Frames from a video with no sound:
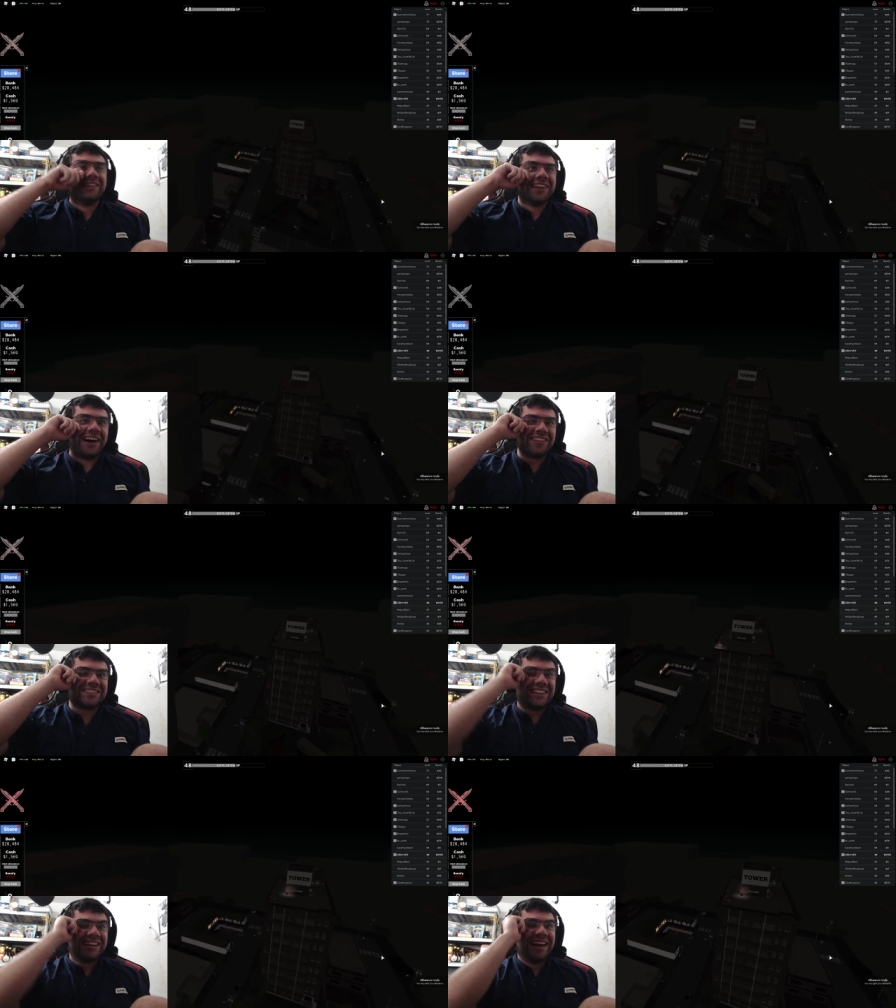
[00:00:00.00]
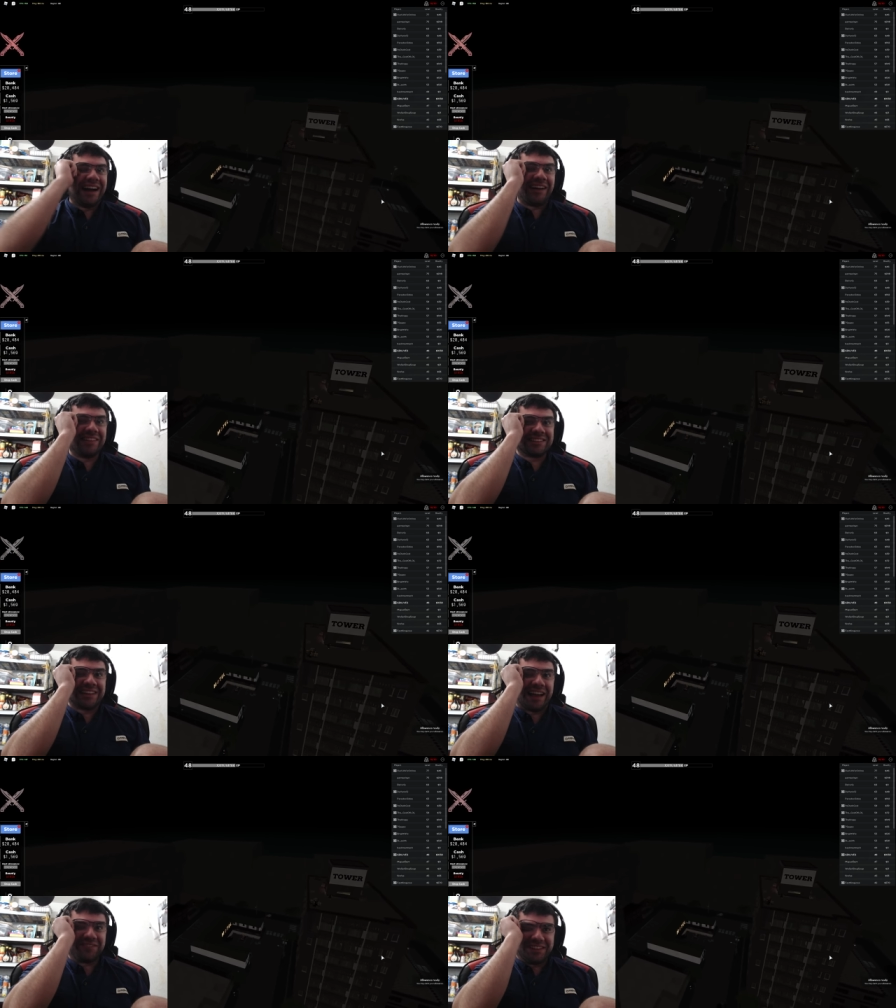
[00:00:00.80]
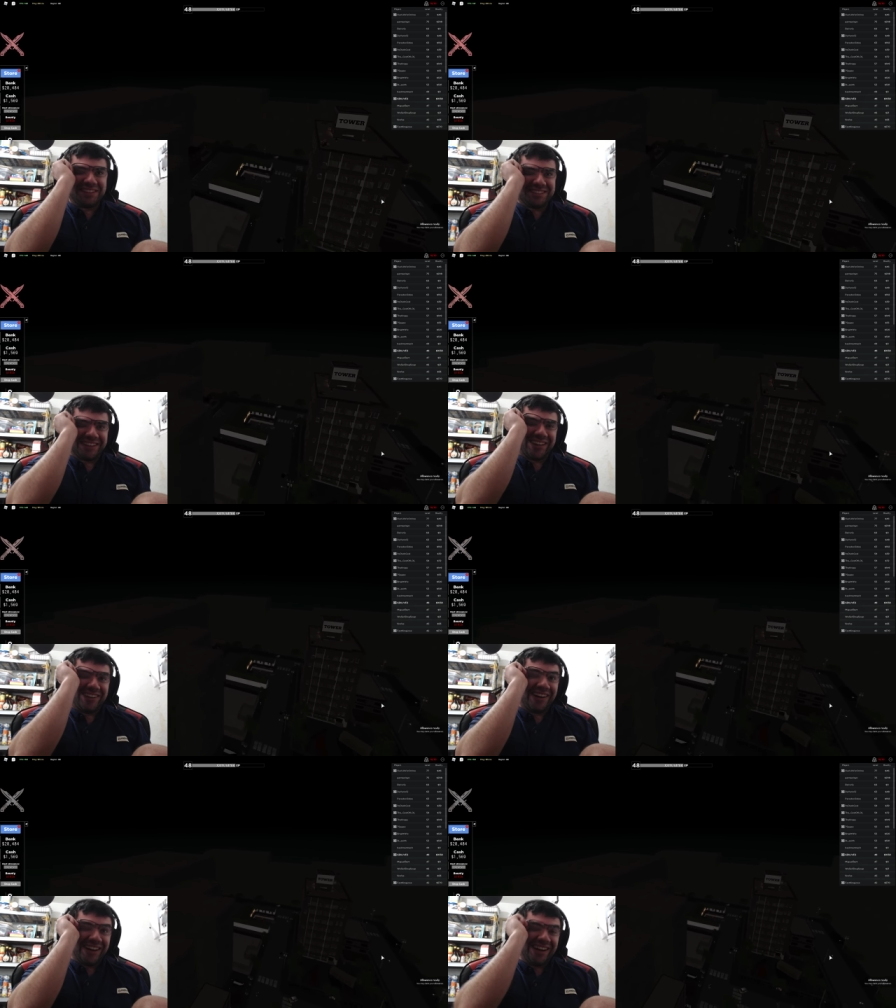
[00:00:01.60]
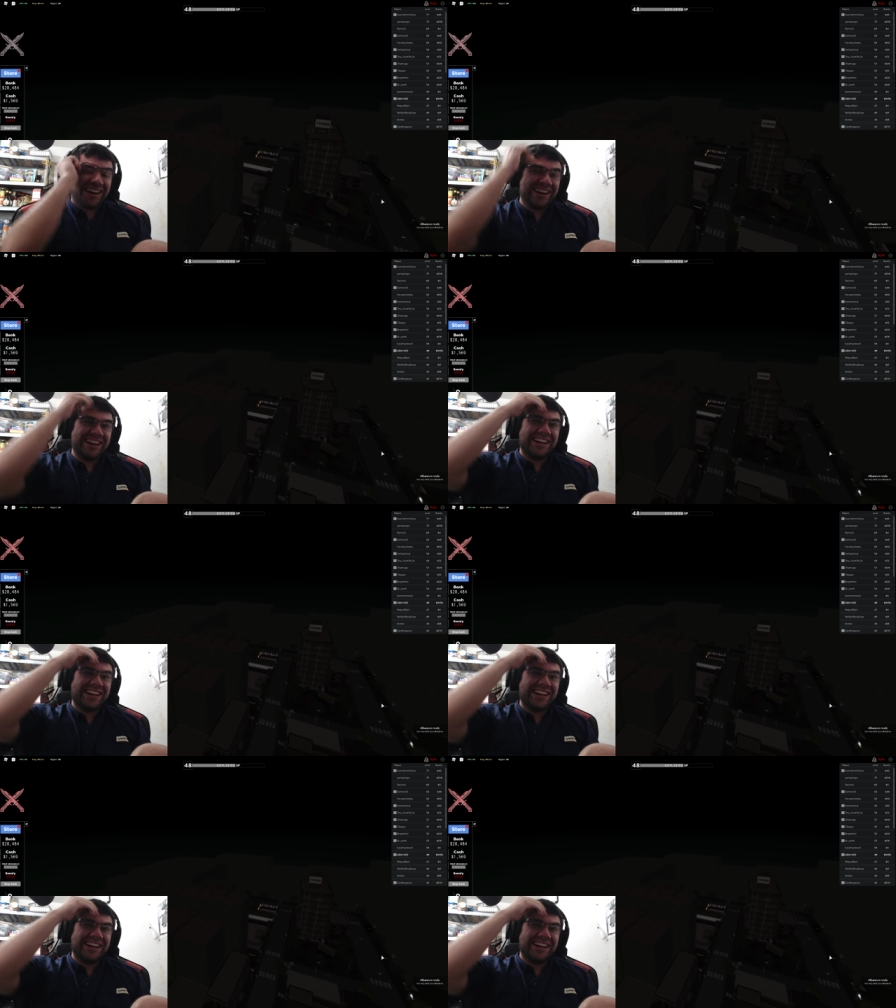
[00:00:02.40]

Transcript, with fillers: I, I, was, I was laughing so hard.